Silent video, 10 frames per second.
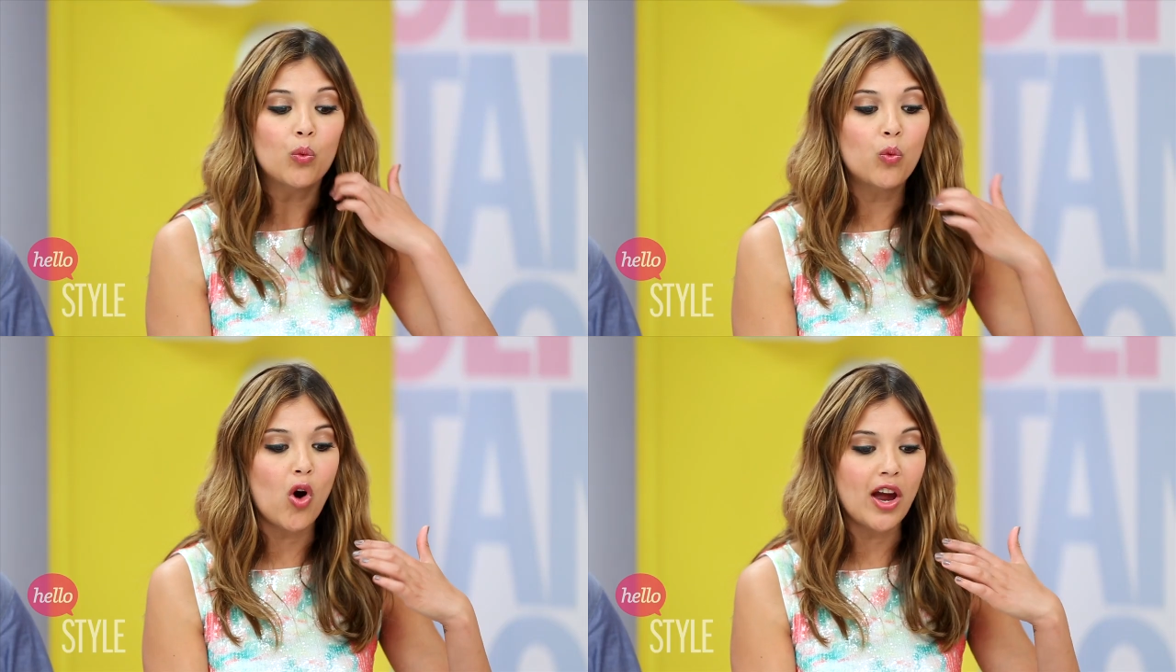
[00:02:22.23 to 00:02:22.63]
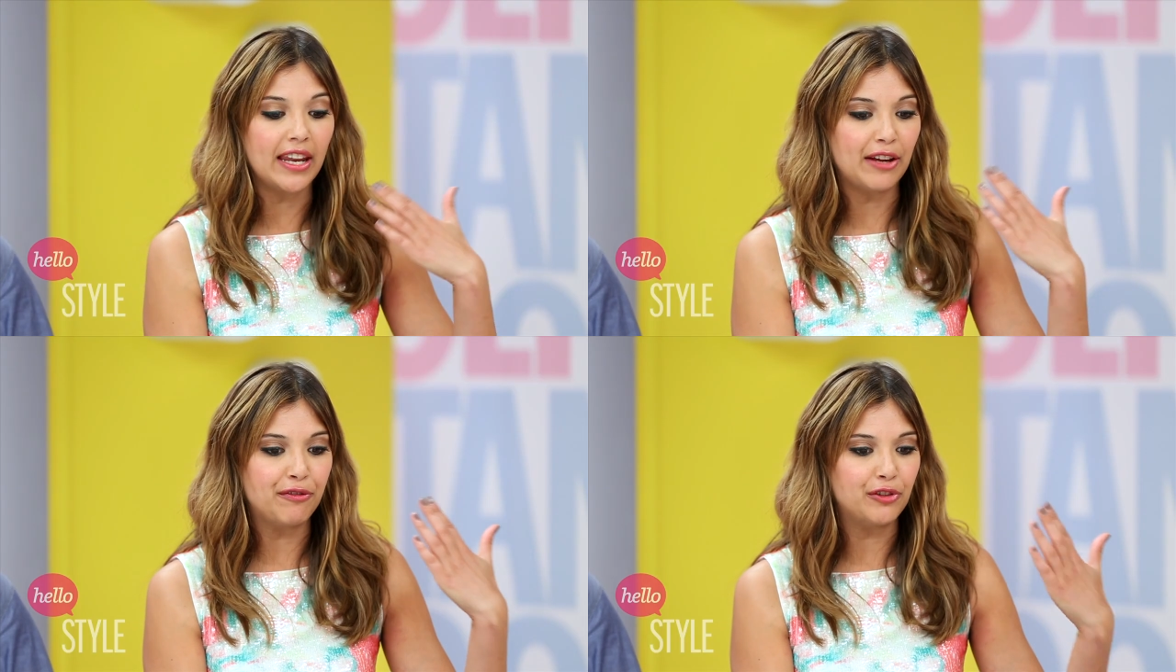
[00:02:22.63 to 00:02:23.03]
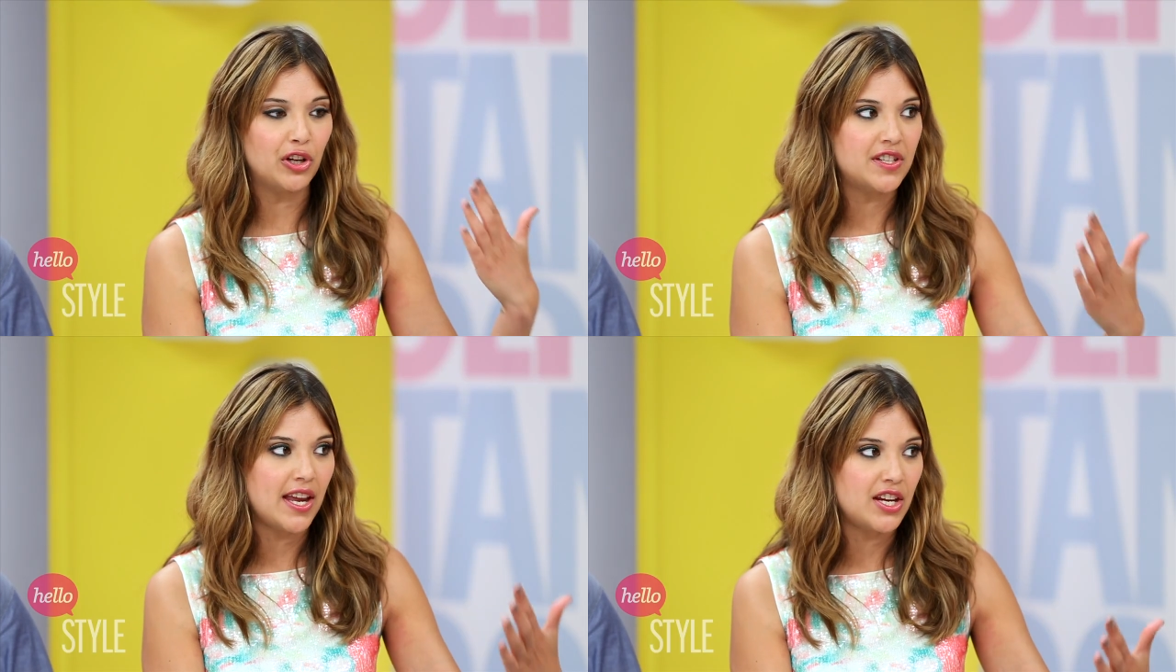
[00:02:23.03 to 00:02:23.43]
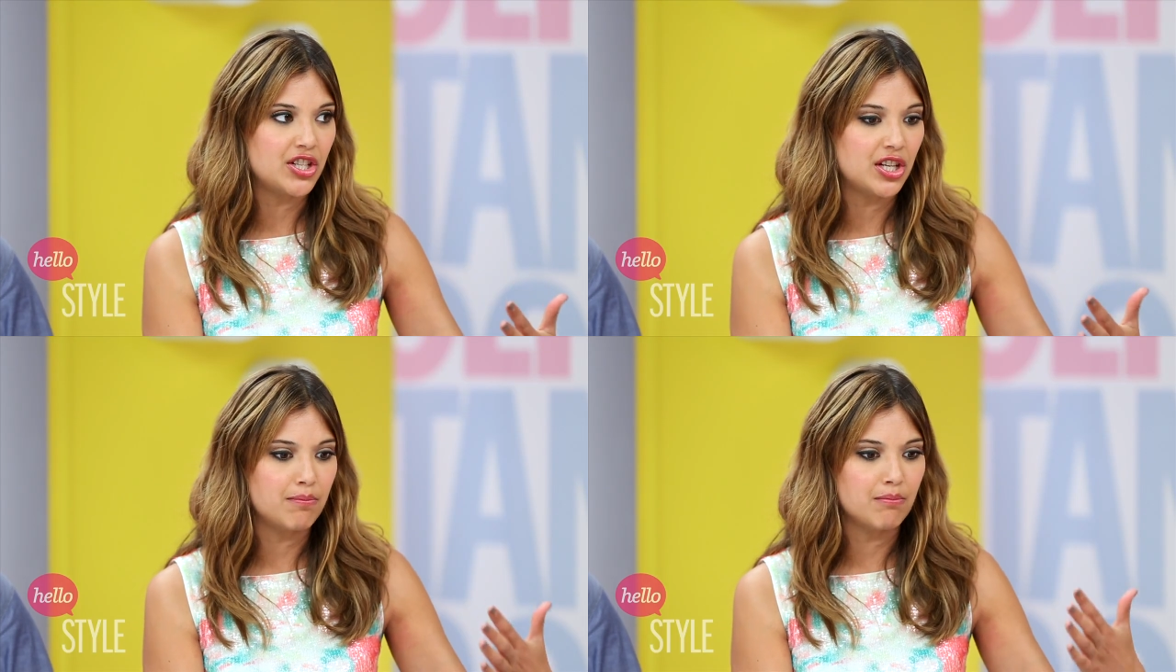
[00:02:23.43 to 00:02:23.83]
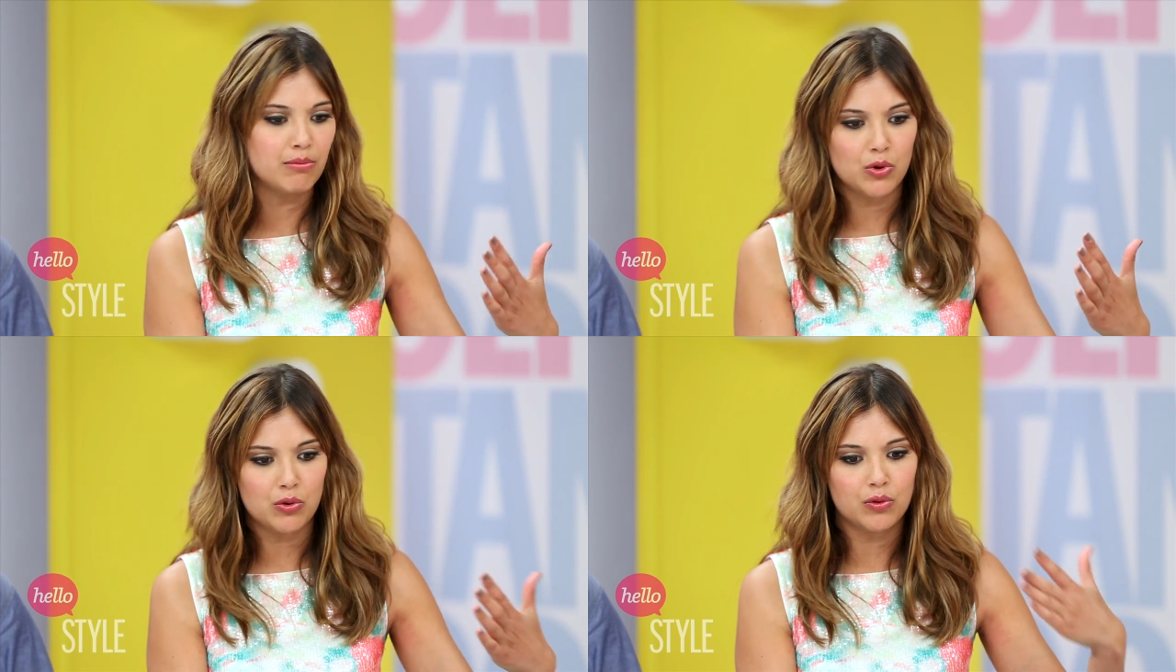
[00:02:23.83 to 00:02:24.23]
what like flirtation
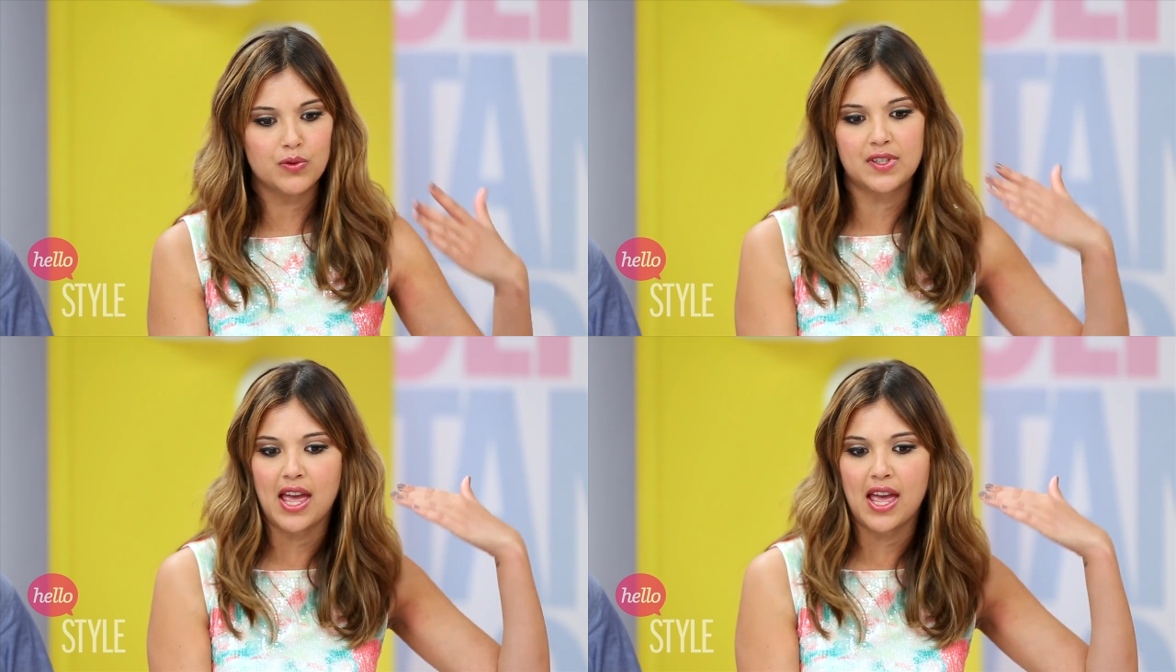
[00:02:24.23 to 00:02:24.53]
moves